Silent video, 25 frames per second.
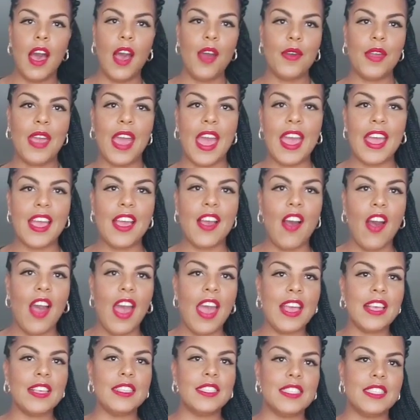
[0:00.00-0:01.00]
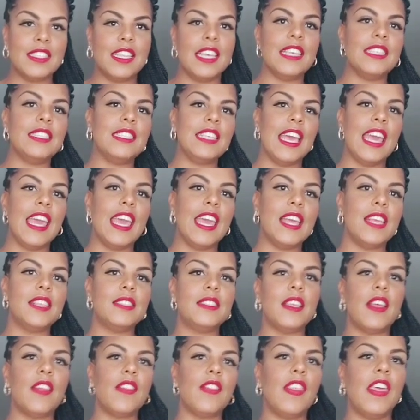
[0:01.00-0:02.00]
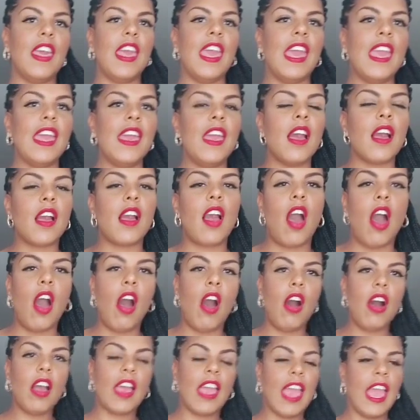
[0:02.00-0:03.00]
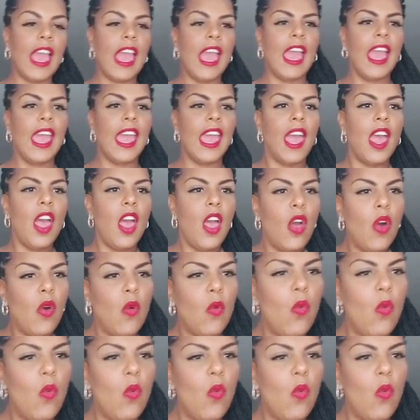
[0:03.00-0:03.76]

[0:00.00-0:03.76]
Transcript: Okay, guys, this is the khaki.